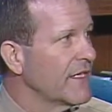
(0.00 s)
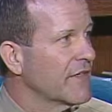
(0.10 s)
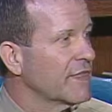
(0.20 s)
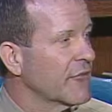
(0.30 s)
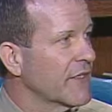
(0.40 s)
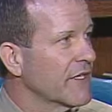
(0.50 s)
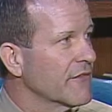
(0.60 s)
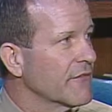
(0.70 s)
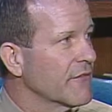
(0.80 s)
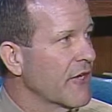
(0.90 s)
for their
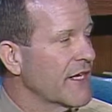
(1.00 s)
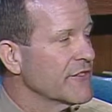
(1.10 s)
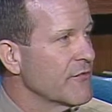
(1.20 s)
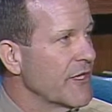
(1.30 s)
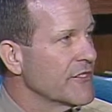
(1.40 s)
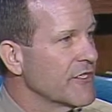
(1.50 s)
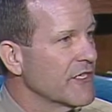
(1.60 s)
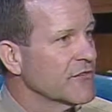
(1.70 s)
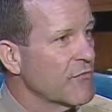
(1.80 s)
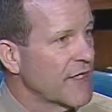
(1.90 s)
graduation,
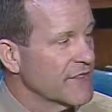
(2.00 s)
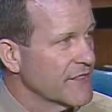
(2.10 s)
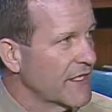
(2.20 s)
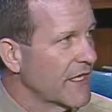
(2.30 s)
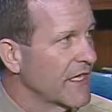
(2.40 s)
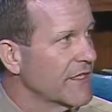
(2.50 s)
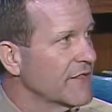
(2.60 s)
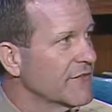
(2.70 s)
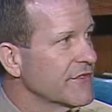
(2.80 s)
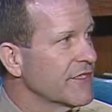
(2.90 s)
as well as the
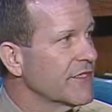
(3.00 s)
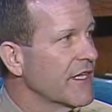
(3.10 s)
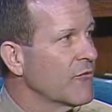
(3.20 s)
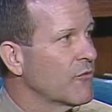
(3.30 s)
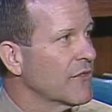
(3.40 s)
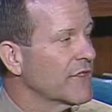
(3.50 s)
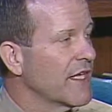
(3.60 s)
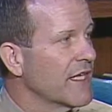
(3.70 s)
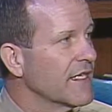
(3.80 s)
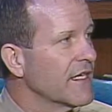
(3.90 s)
electives that they want to
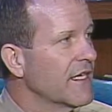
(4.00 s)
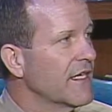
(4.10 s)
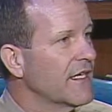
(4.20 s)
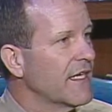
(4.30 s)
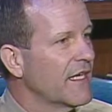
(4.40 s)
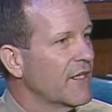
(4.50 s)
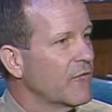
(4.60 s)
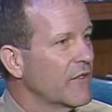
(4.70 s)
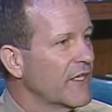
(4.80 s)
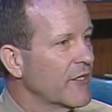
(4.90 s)
take.
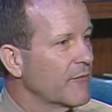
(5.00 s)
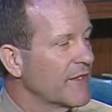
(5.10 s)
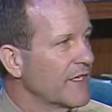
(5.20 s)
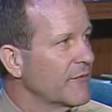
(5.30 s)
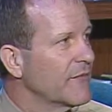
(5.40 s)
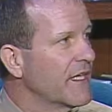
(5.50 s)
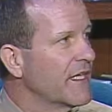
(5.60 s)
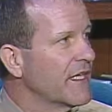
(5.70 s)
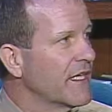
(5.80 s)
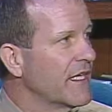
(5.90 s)
Will help them
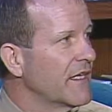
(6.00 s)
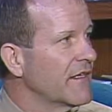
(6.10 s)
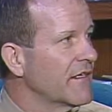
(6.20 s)
get